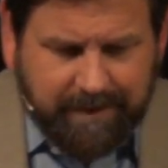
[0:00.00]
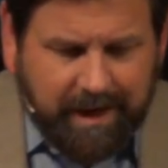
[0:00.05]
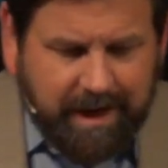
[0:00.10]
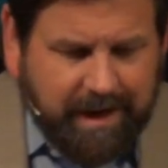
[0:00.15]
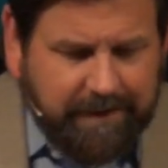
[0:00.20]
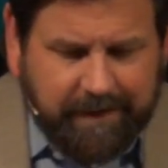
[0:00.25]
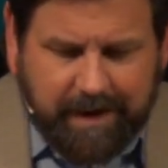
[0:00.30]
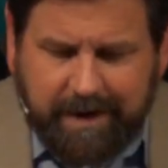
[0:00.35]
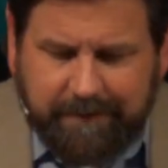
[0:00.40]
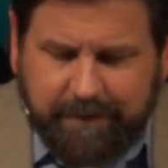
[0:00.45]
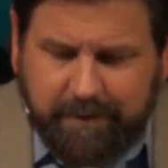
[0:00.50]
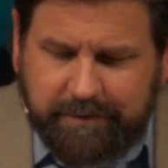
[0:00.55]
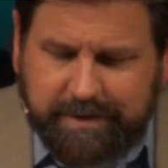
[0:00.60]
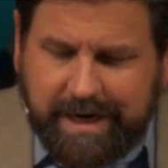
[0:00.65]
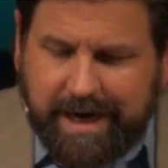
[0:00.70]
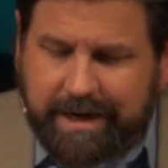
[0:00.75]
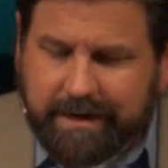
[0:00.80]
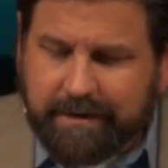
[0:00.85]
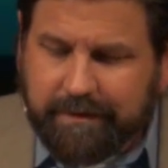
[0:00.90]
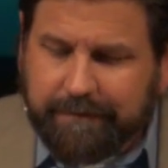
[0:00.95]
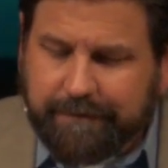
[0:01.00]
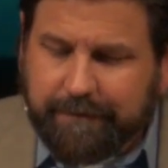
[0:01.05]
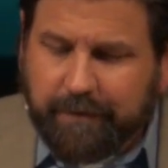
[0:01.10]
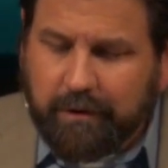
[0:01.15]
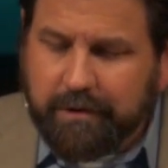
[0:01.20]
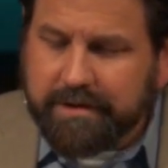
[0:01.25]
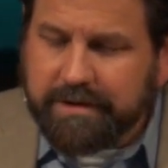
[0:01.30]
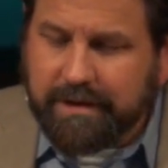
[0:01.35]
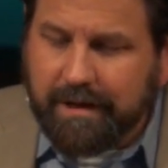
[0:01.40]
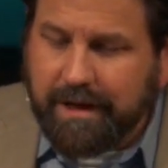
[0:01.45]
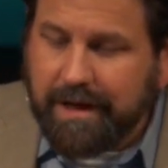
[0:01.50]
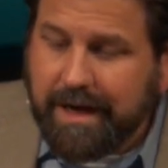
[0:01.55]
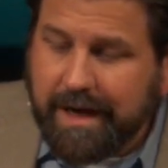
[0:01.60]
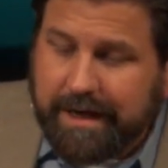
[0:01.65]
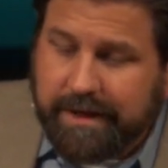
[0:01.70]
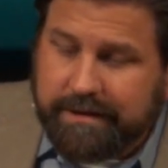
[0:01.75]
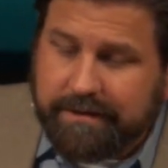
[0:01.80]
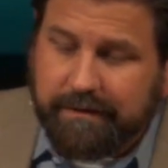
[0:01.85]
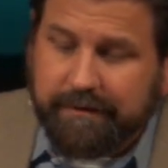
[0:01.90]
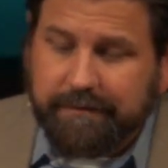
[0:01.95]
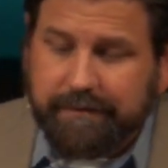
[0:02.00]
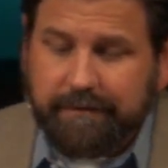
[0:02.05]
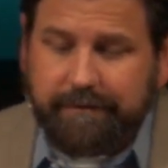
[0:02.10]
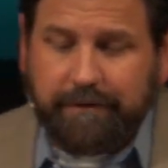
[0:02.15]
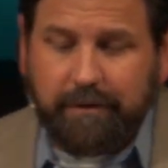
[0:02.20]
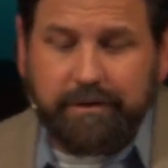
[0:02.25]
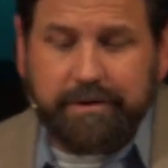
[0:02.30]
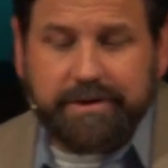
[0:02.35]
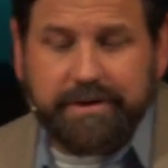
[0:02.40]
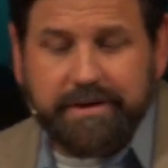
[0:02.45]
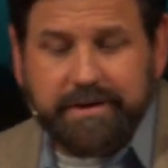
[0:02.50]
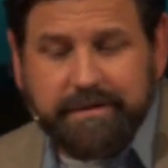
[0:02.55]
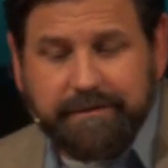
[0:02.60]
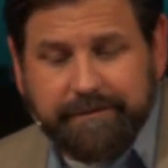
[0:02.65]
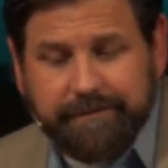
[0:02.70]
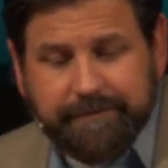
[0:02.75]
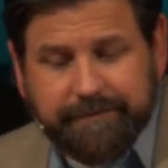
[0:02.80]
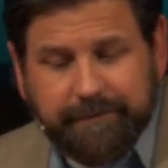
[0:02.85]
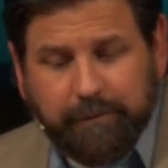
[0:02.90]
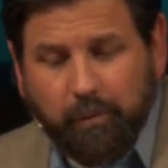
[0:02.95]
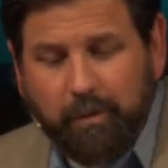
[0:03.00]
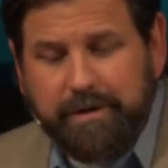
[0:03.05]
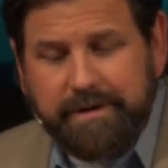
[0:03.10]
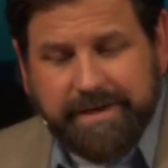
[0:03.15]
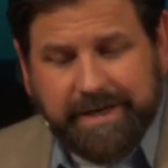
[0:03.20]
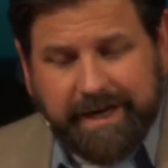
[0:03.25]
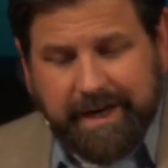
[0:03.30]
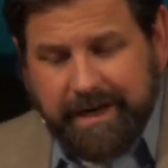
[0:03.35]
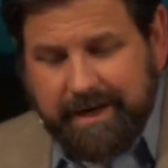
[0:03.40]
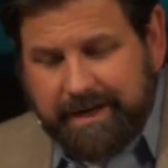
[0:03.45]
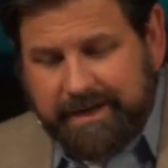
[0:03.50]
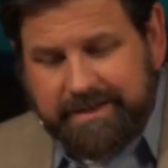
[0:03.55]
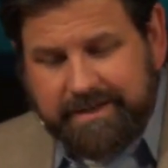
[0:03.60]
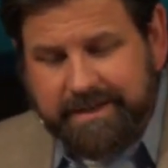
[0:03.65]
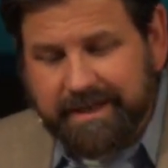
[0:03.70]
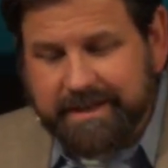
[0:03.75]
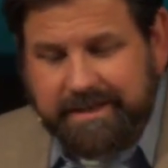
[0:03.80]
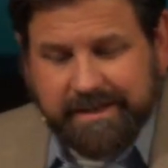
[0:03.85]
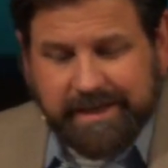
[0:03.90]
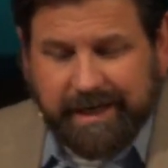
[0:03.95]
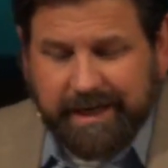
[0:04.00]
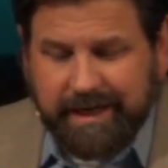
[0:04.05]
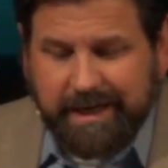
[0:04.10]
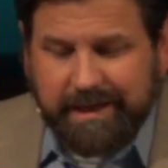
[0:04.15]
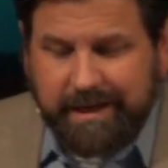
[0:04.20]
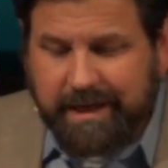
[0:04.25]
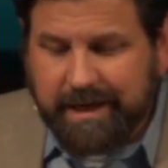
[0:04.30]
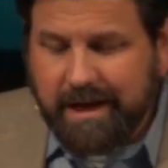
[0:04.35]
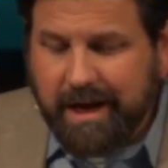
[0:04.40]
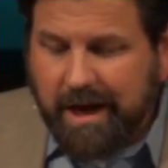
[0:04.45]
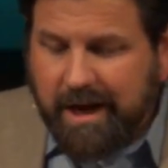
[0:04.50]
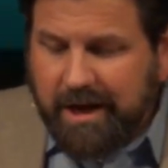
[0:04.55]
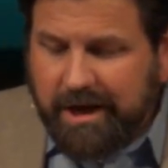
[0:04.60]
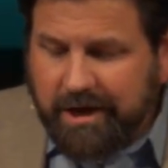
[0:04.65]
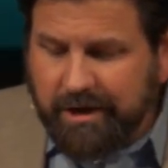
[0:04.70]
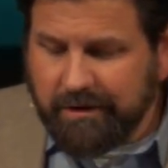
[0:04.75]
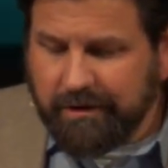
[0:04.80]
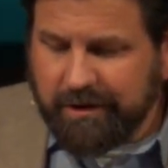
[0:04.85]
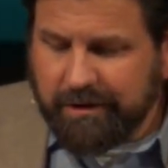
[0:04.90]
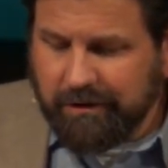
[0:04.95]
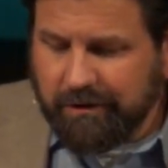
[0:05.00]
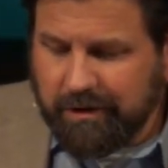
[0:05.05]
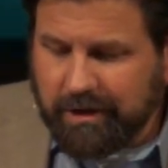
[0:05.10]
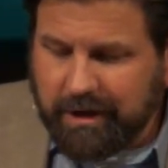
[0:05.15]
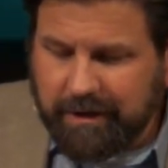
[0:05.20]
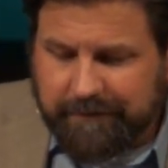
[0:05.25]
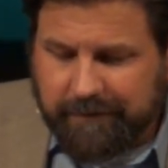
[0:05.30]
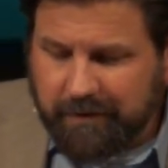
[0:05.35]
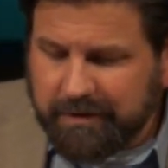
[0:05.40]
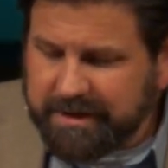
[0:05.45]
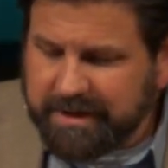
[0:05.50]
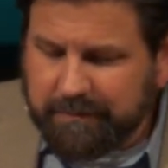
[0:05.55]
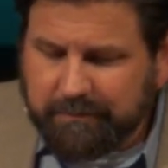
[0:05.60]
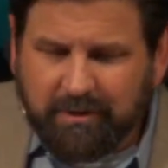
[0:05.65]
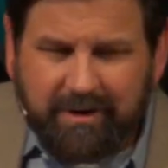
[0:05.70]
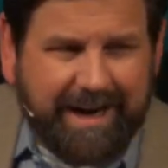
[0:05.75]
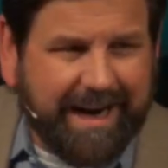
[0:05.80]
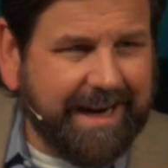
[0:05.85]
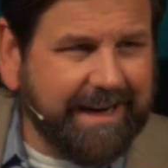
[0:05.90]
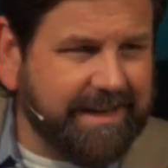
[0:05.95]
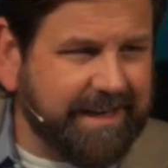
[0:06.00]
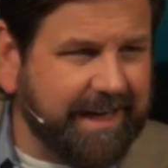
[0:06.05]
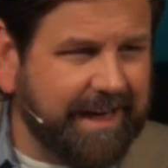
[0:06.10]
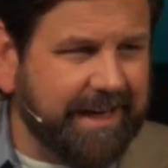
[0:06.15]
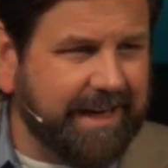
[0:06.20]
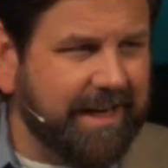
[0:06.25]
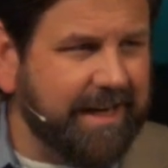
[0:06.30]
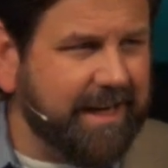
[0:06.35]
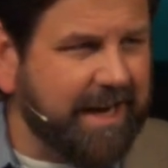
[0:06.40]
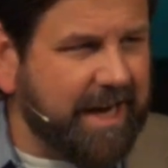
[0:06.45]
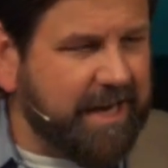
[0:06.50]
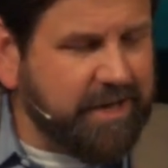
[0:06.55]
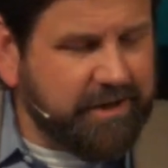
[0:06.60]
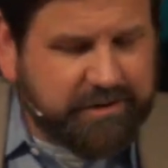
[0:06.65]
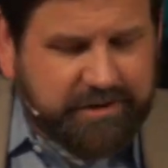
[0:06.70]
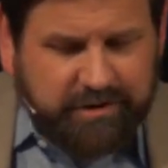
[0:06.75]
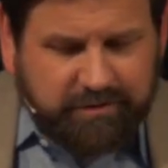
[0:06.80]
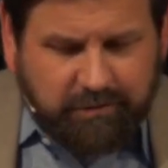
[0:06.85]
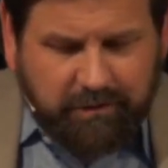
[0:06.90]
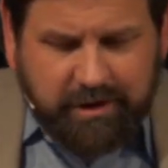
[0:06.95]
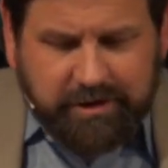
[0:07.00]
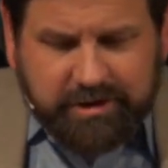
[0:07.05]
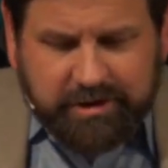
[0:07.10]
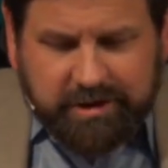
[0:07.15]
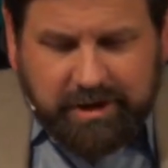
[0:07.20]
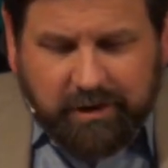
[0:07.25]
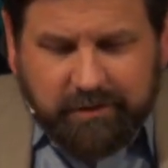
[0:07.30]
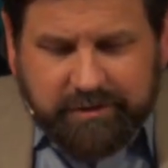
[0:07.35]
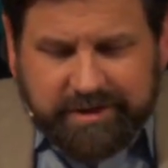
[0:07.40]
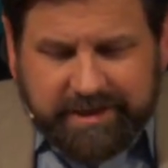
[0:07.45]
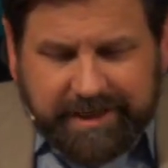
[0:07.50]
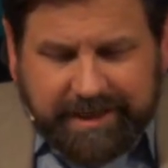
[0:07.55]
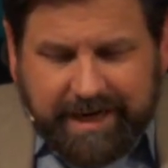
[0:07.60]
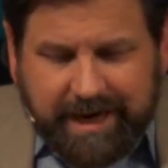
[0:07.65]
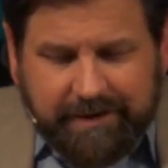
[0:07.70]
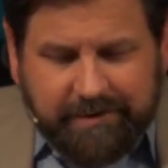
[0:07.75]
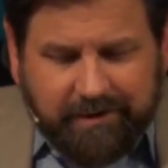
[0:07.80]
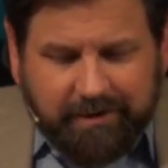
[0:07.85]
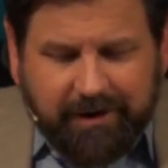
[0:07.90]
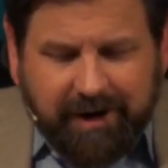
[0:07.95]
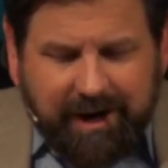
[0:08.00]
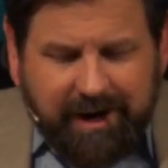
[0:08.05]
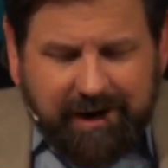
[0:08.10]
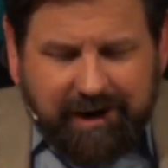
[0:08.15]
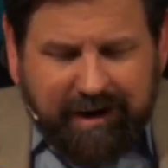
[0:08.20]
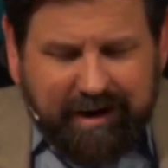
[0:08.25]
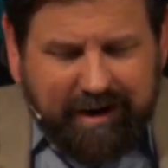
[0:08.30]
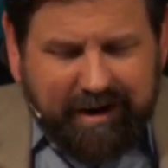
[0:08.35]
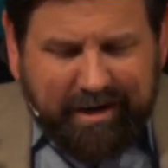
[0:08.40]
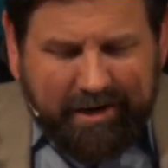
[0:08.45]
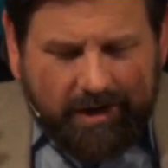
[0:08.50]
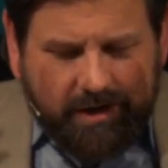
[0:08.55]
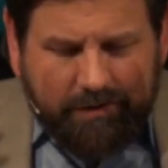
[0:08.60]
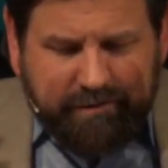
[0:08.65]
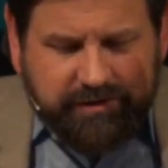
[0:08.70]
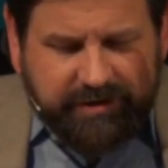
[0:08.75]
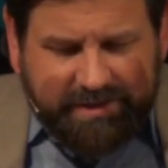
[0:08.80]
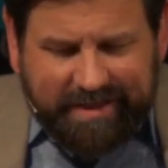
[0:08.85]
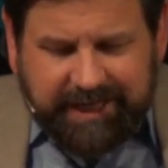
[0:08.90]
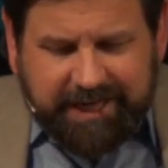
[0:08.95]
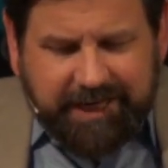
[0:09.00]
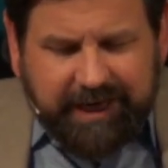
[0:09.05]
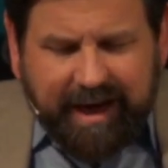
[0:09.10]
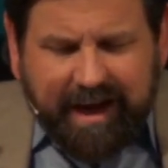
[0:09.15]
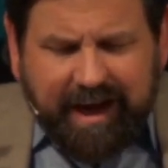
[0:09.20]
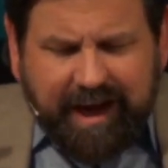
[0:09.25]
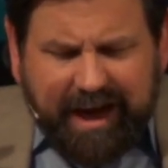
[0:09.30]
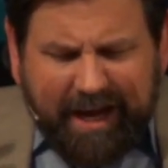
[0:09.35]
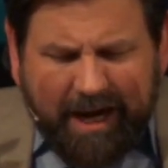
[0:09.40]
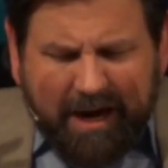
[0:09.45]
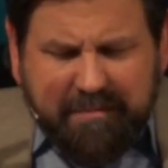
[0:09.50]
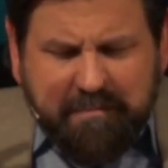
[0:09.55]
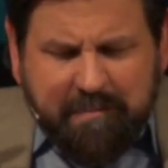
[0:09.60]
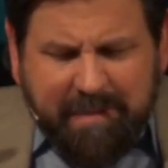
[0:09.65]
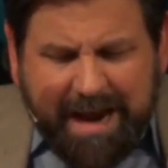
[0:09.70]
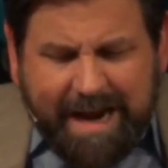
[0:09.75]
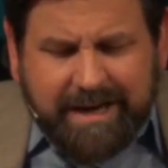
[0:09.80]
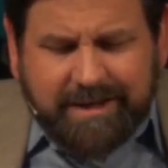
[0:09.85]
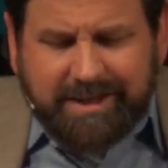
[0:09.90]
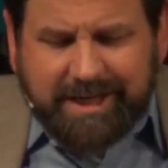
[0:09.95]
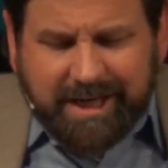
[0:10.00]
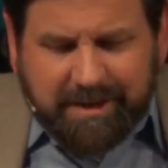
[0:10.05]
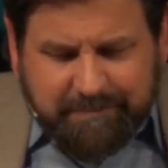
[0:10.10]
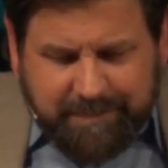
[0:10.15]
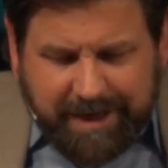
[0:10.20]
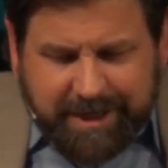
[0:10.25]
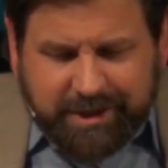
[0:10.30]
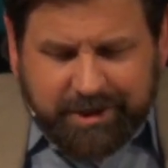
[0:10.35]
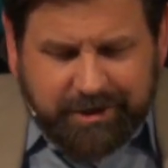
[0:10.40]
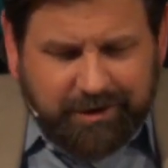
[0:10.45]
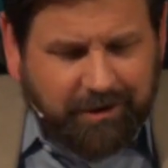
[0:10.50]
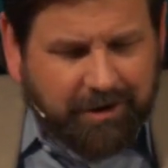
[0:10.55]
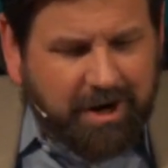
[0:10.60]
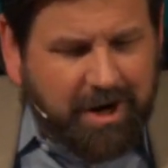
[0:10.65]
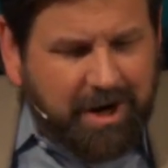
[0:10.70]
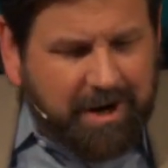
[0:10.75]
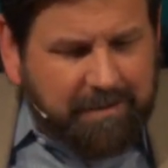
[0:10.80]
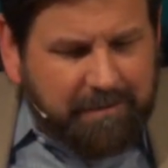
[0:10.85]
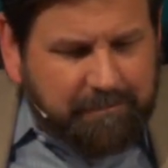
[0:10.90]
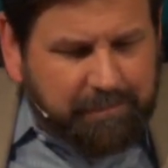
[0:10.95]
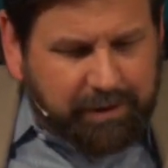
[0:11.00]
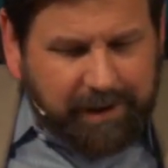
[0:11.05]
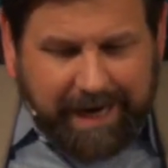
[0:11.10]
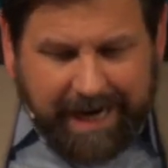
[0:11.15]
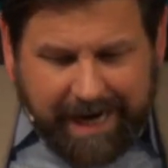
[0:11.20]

If you take the first lines of verses 14 and 16, and then you, you look at verse number 18 and, and you scrunch those together, you see an amazing picture play